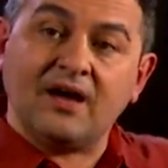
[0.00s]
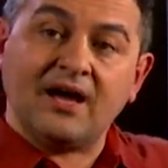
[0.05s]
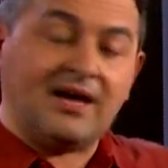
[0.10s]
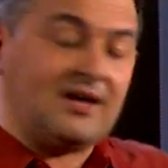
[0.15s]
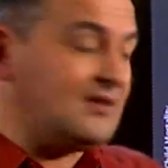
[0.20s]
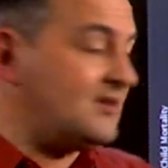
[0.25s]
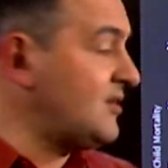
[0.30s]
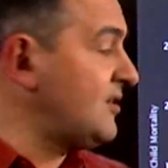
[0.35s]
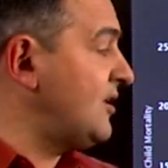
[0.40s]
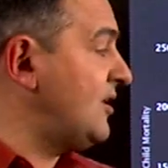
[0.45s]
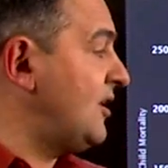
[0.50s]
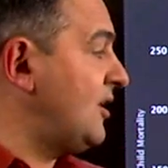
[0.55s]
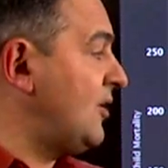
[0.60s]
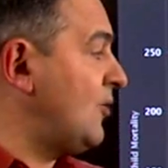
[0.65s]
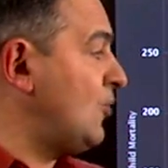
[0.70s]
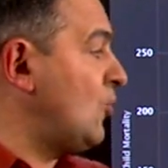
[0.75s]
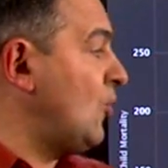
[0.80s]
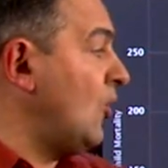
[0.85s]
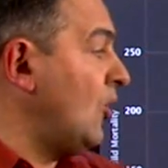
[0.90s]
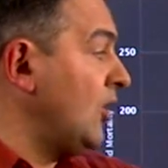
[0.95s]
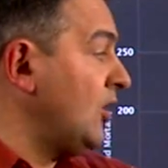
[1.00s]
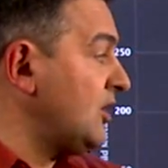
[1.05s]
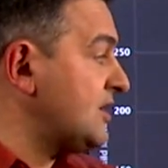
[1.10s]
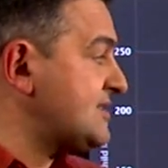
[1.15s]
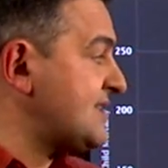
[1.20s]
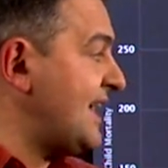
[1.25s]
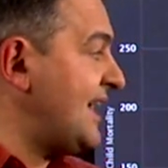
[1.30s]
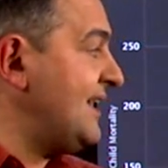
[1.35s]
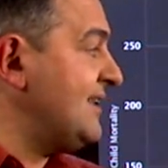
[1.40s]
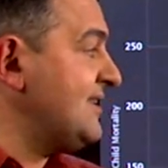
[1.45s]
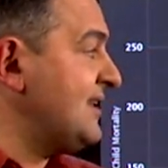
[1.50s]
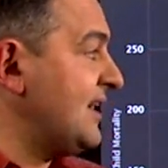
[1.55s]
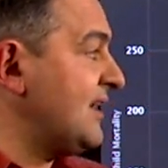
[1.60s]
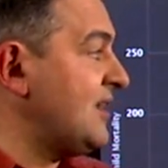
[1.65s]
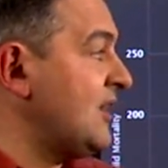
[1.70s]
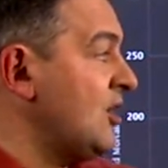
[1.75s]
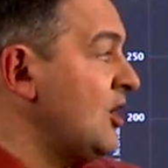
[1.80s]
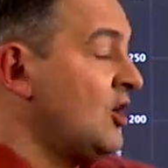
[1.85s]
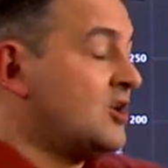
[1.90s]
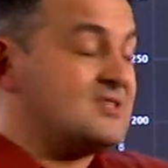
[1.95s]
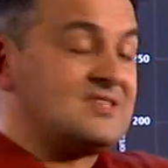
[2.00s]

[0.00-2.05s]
and the wars ended,